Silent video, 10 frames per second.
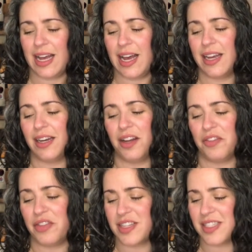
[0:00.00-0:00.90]
I
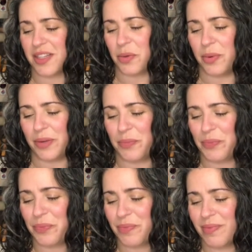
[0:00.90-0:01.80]
love this little one.
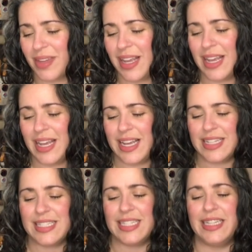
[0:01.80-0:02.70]

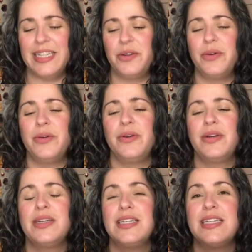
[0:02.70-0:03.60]
It's a little
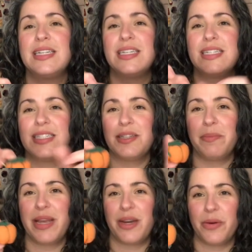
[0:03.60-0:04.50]

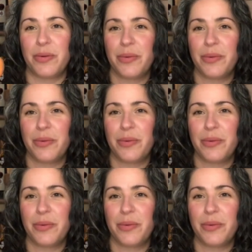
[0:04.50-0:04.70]
tomato.